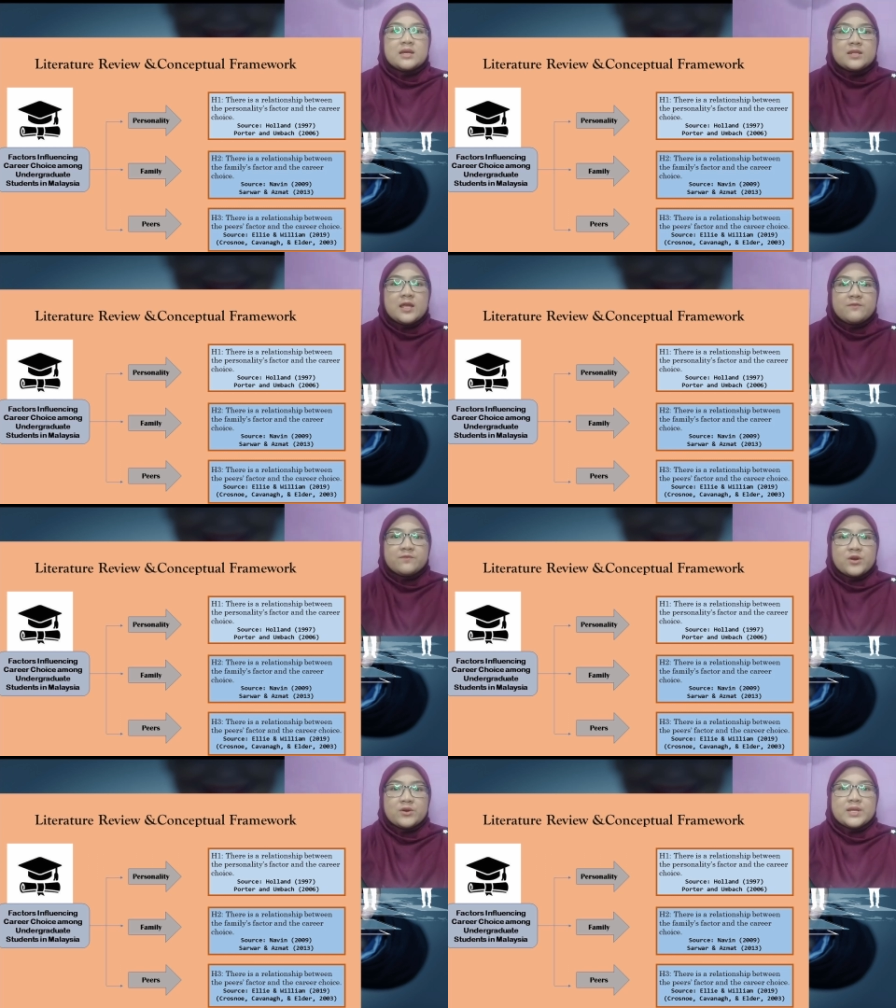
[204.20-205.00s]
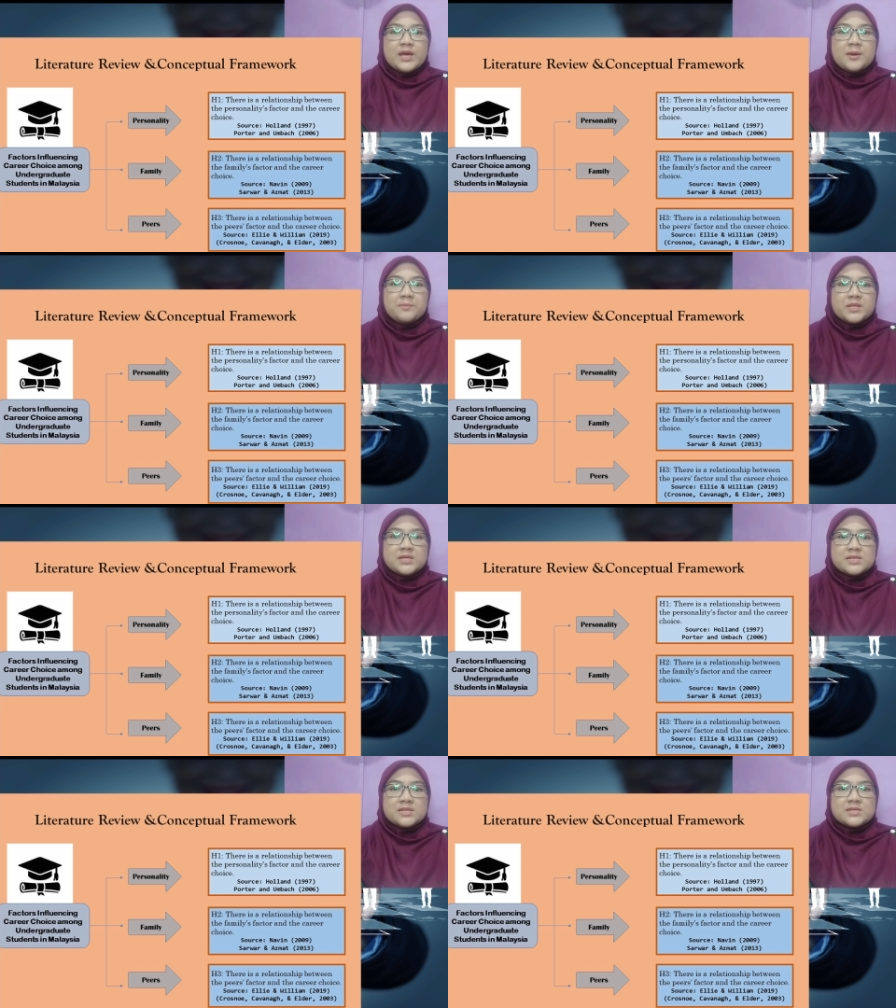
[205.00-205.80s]
Therefore, the
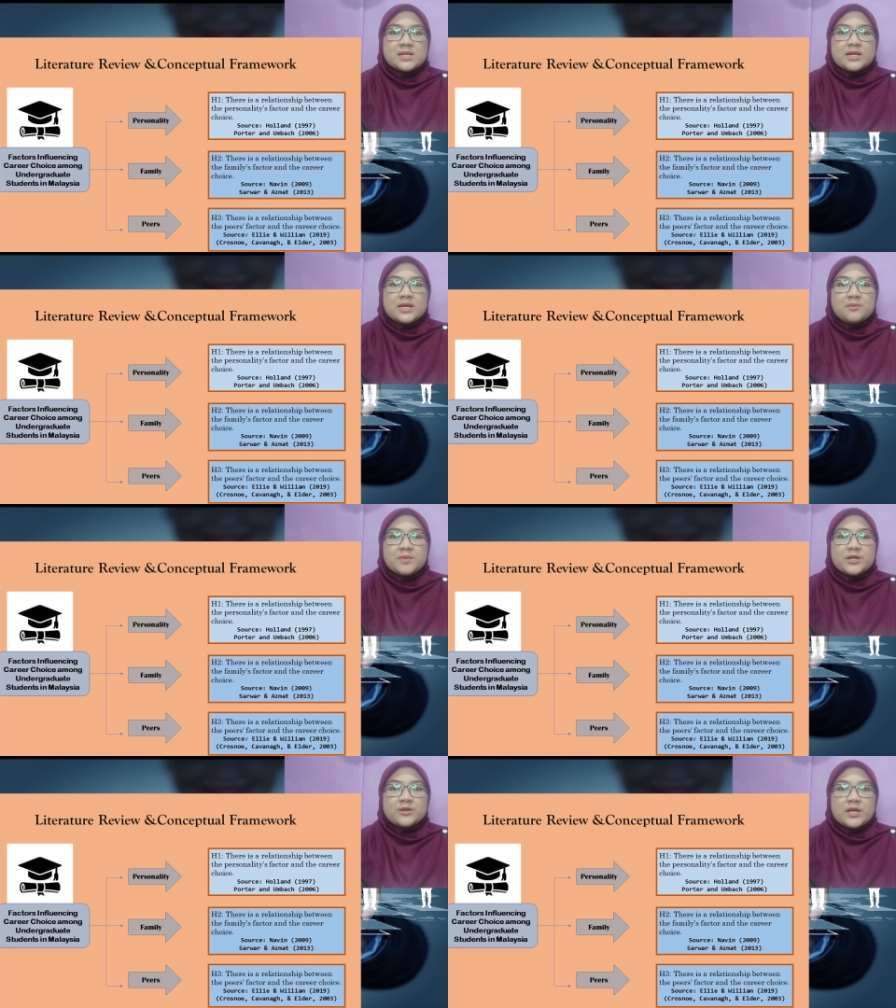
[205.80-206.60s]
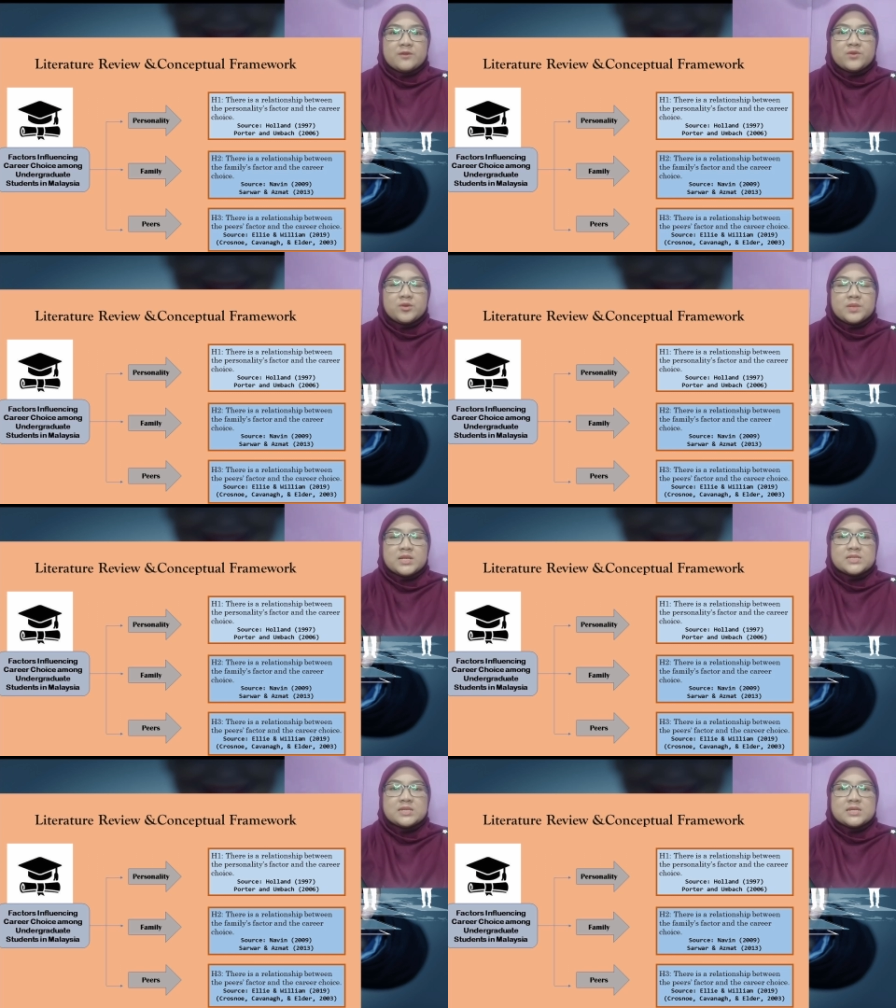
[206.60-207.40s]
hypothesis that can be created from
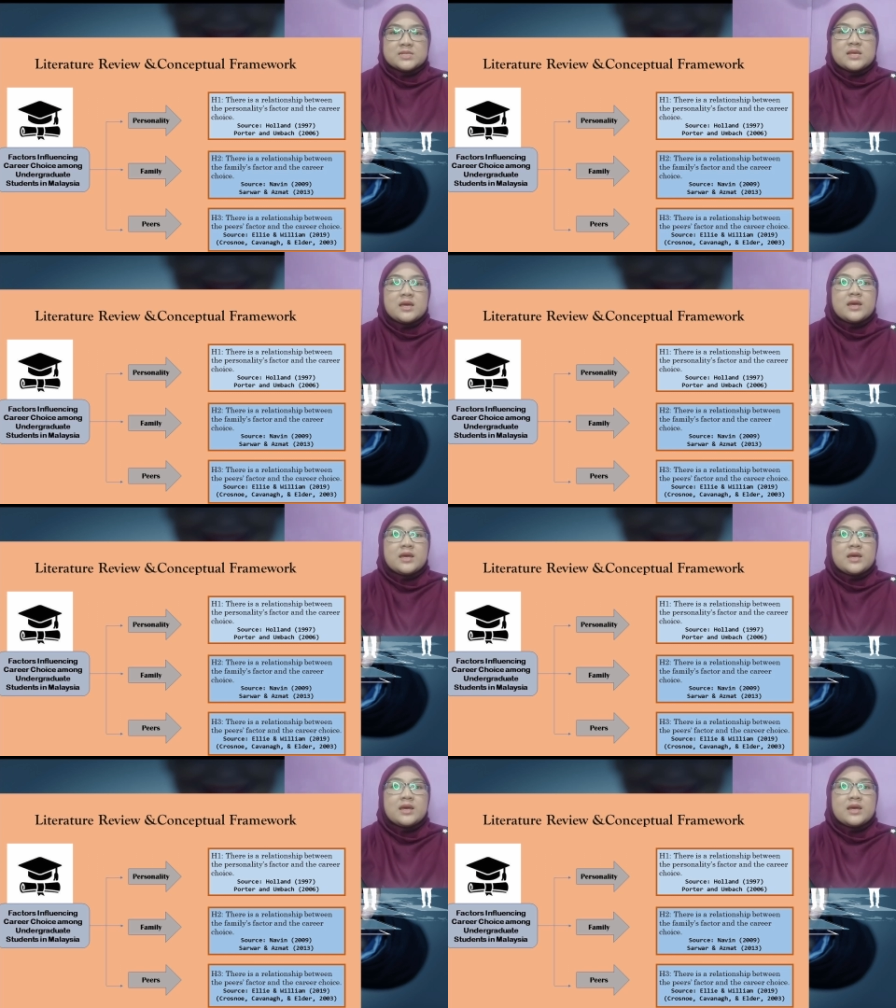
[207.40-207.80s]
this is